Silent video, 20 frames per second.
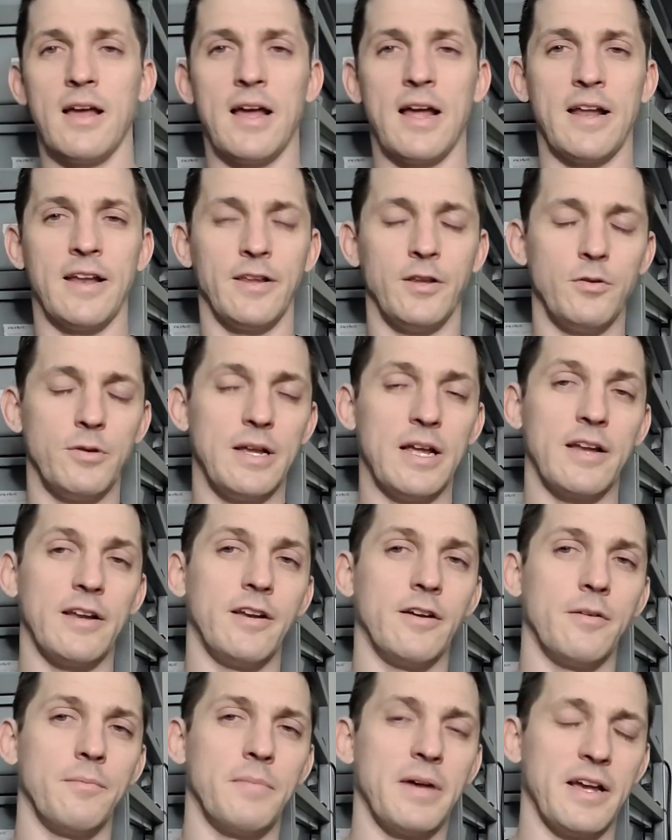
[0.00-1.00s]
and you get
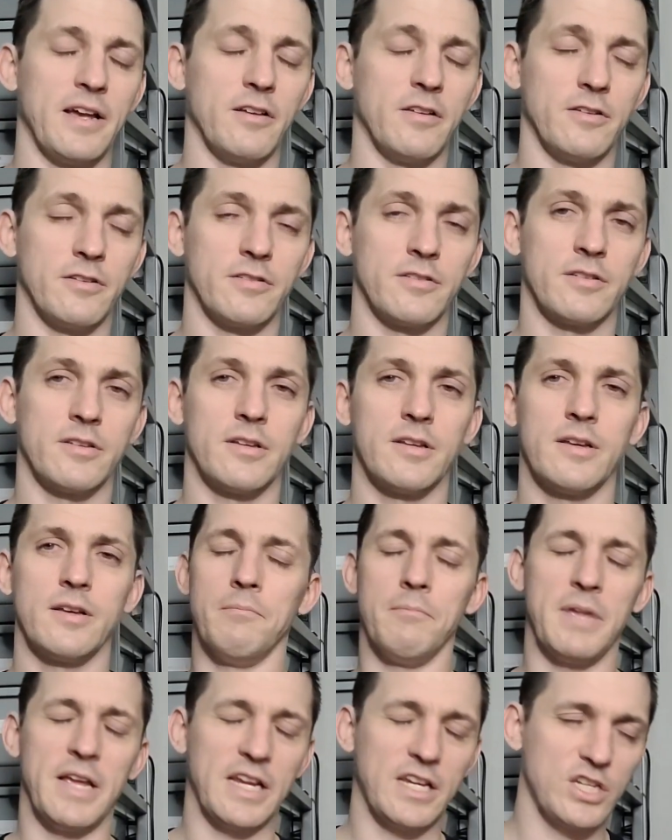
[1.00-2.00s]
your males,
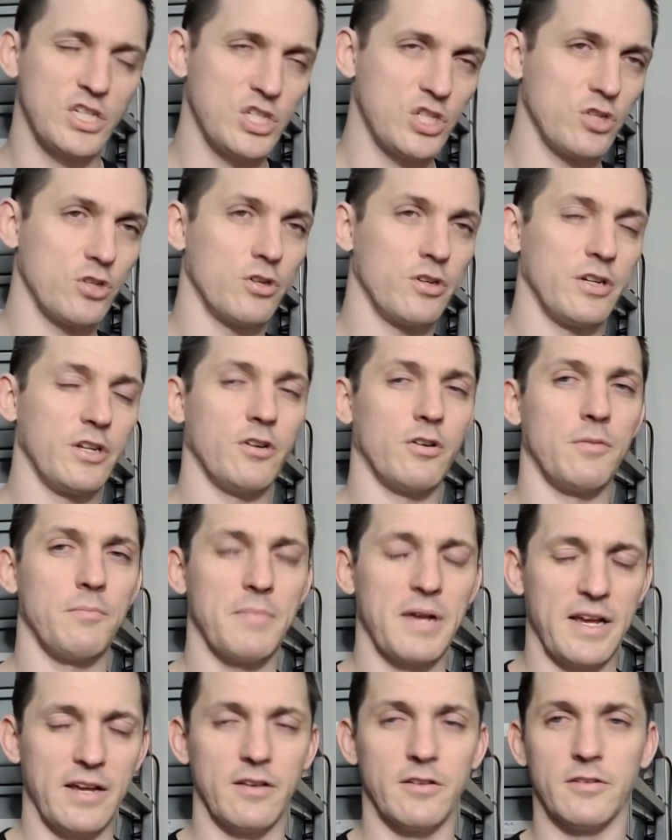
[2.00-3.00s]
make sure your
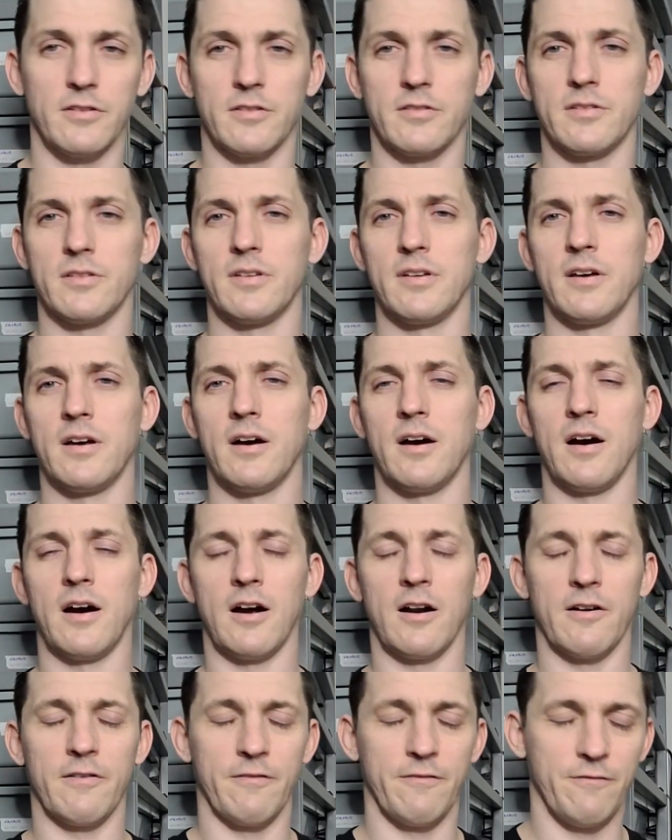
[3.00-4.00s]
males
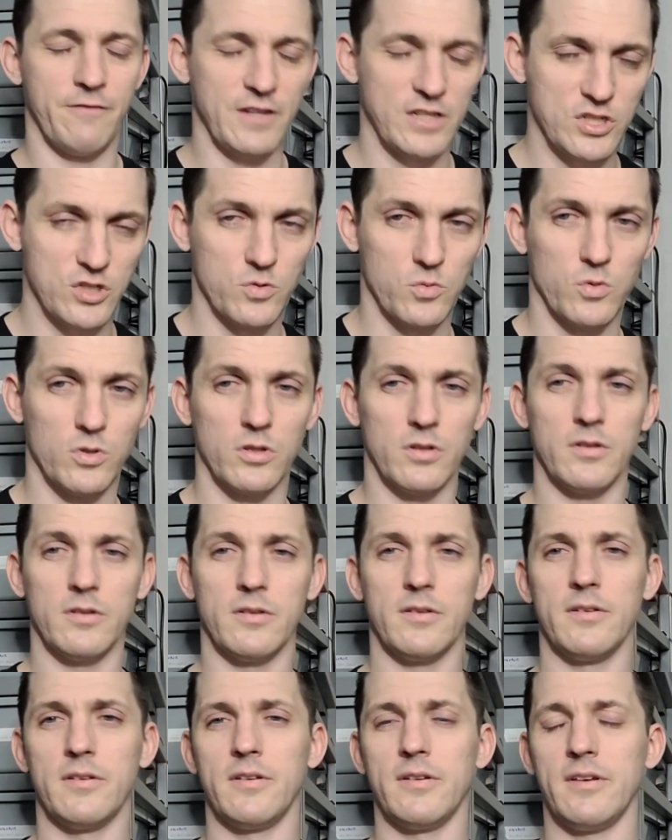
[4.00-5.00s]
are visual
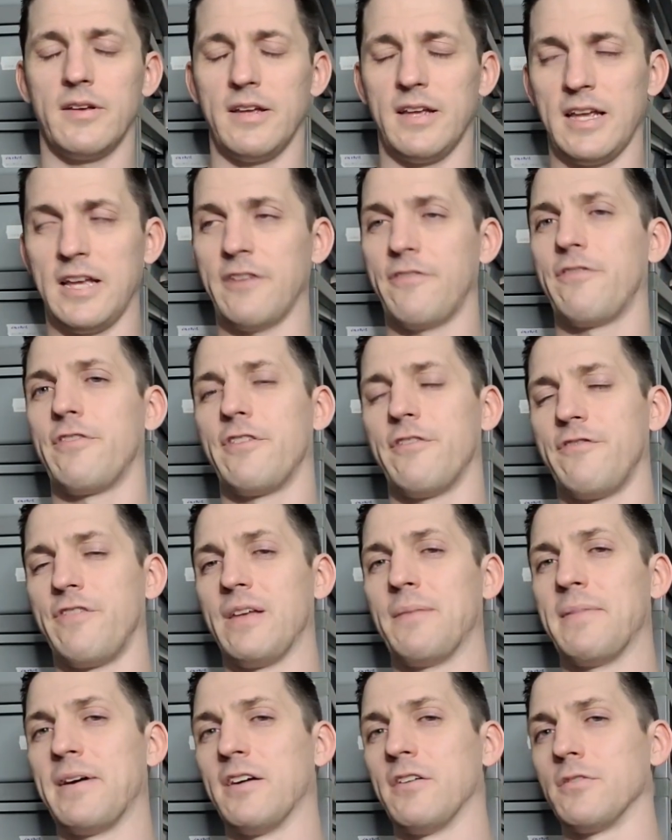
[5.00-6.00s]
if the
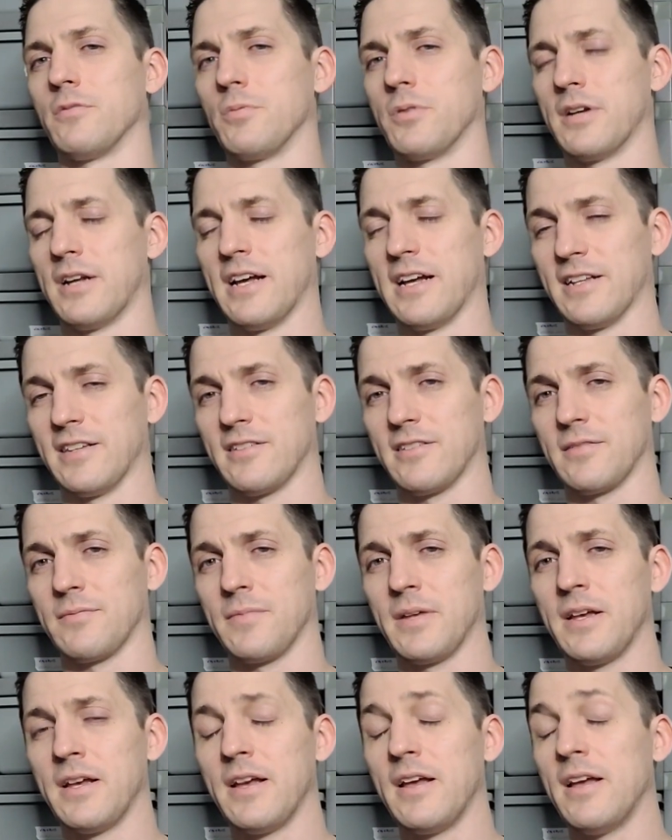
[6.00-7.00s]
females were hets.
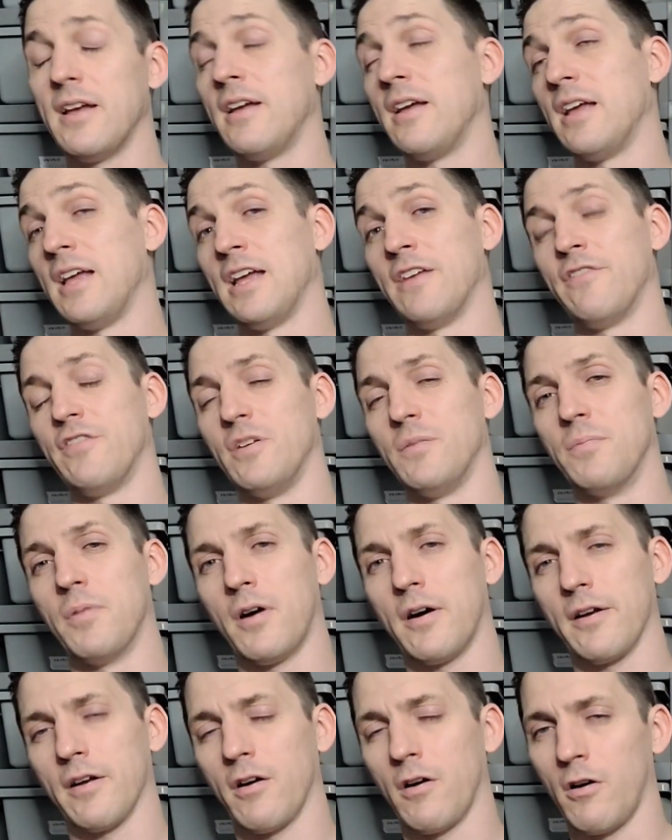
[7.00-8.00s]
If you
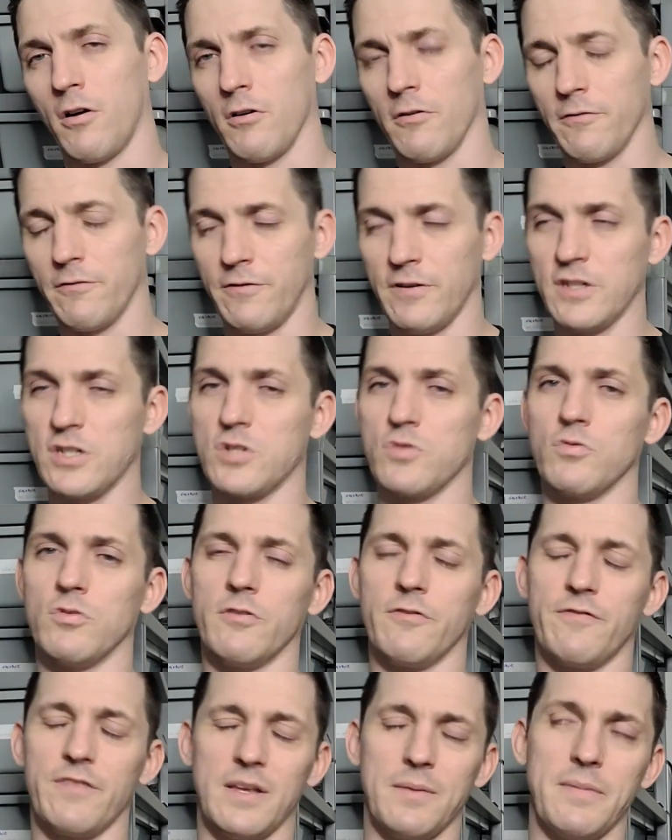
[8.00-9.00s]
bought all visual
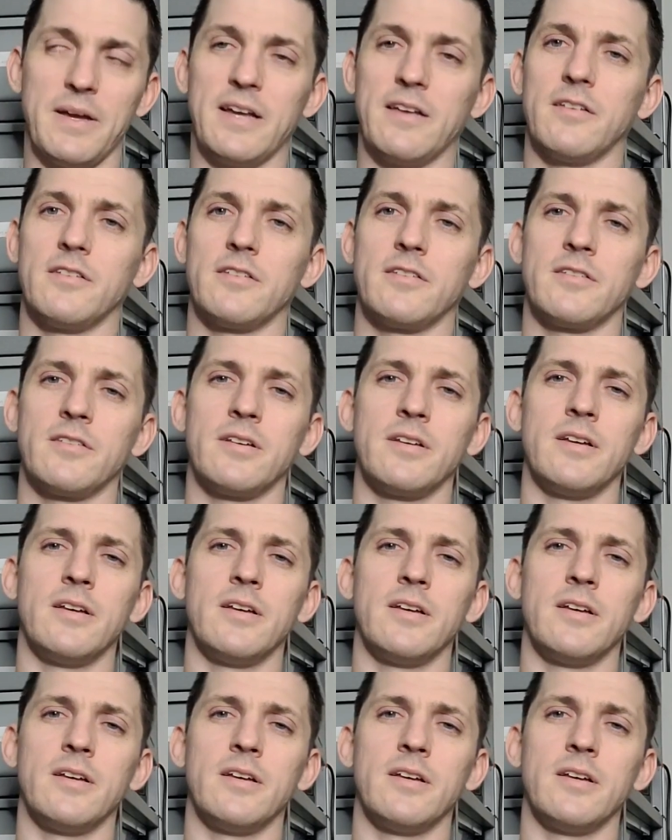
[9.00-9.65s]
females,